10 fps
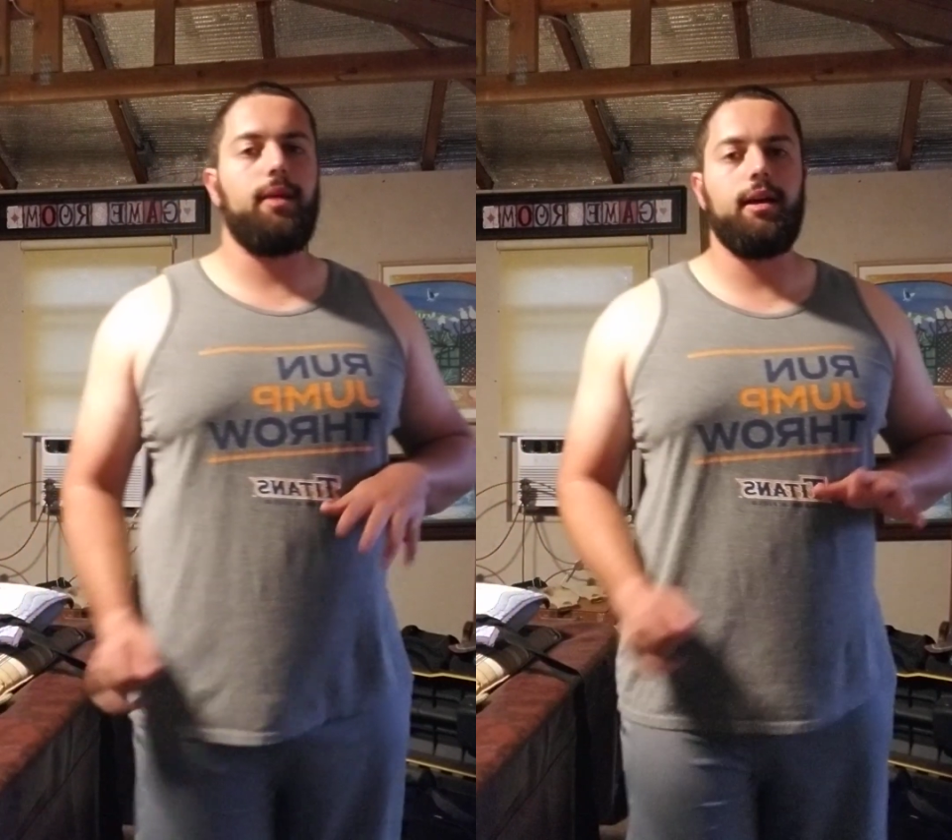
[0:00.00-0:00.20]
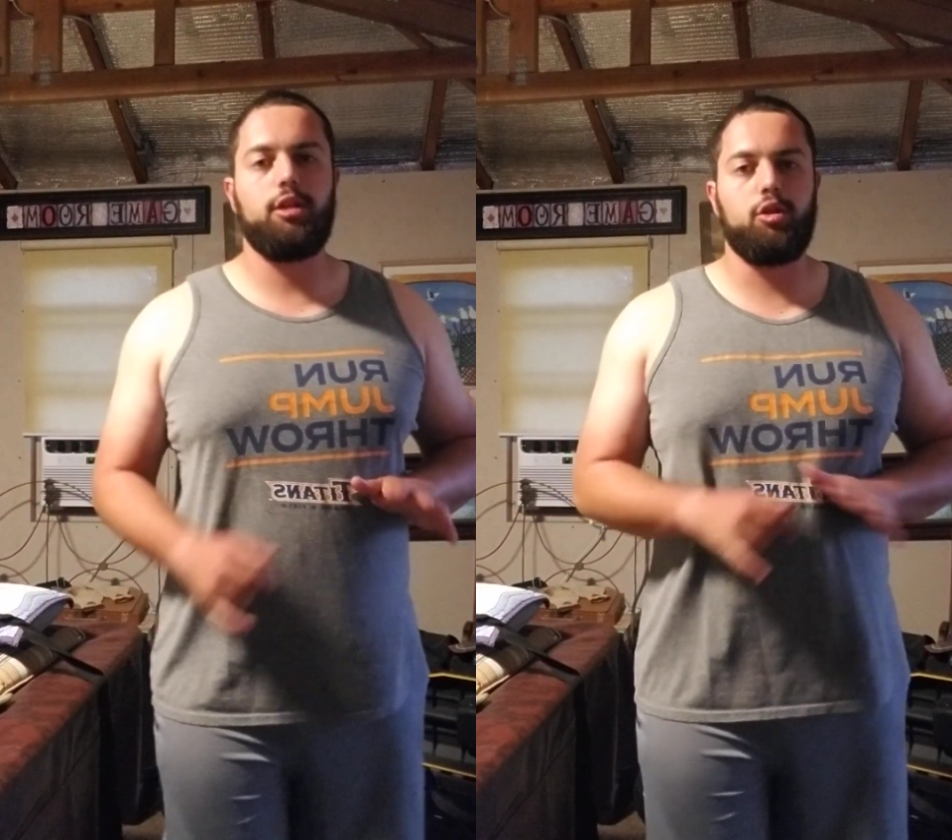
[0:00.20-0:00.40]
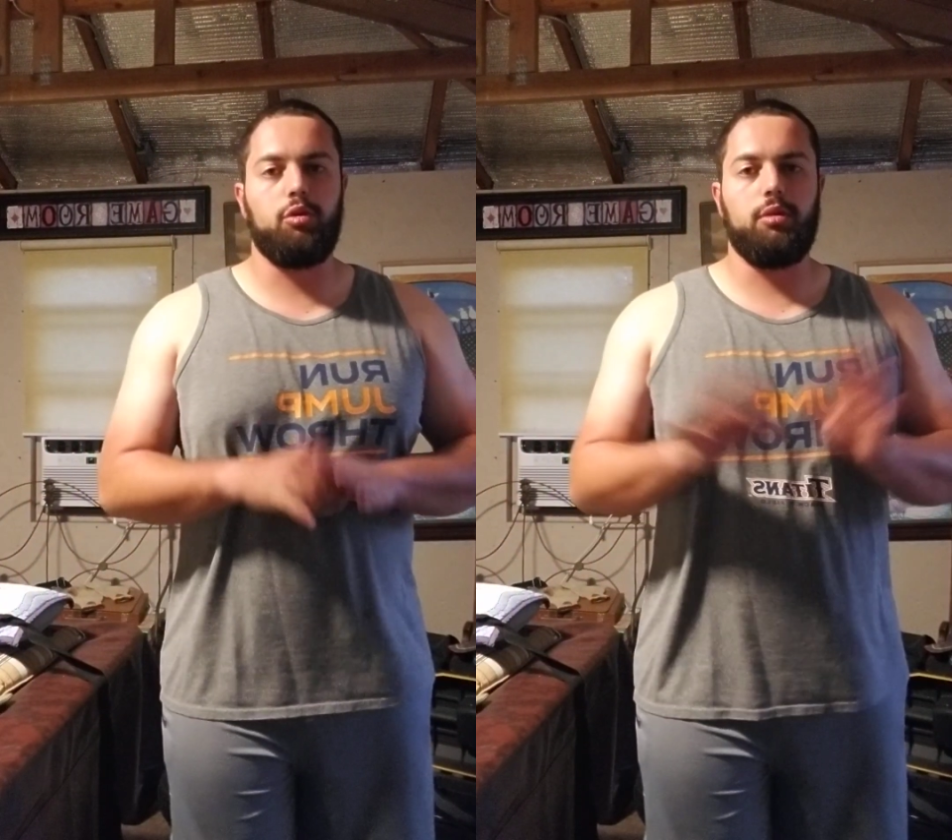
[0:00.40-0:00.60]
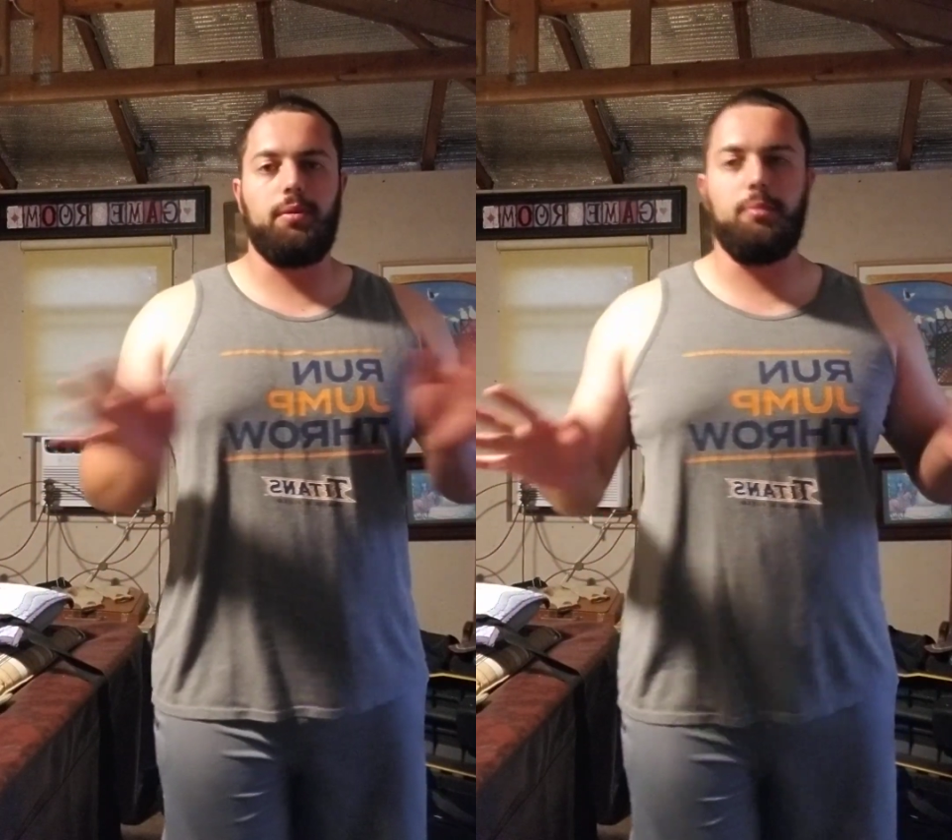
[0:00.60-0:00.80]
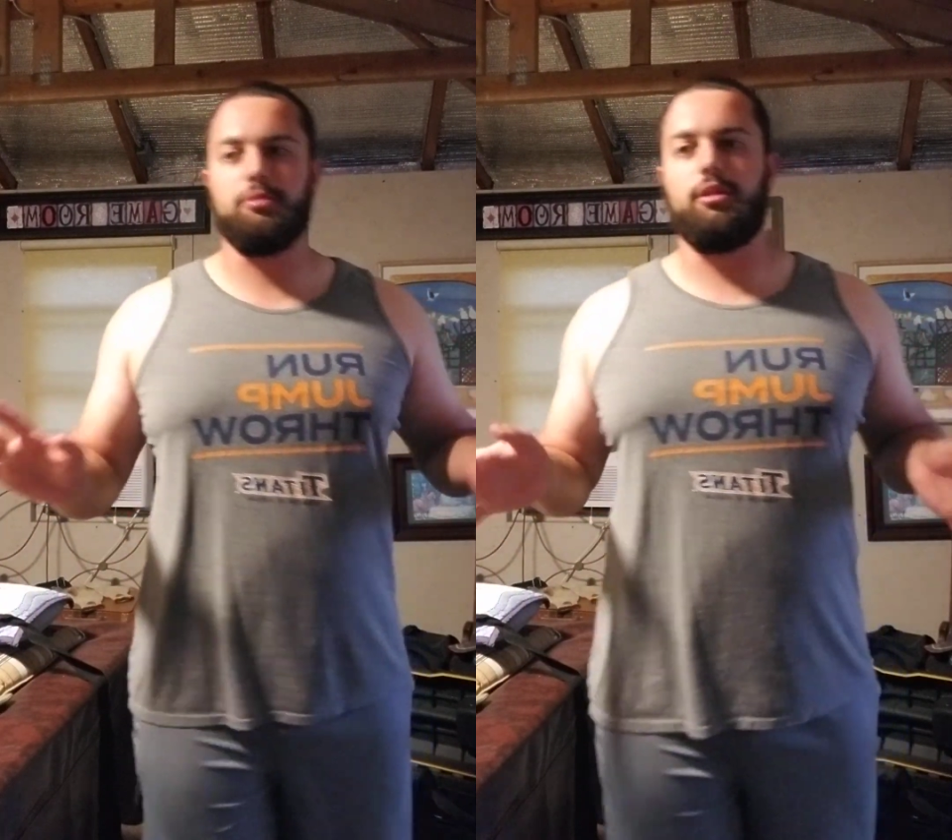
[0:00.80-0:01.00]
that shorter
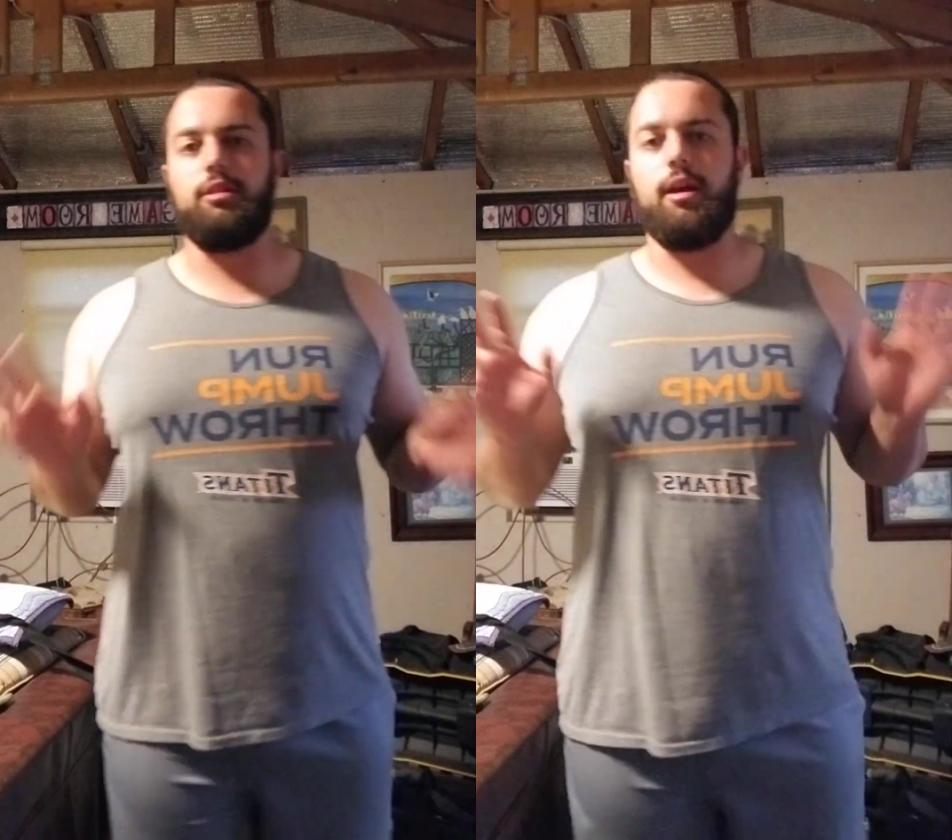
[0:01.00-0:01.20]
people need to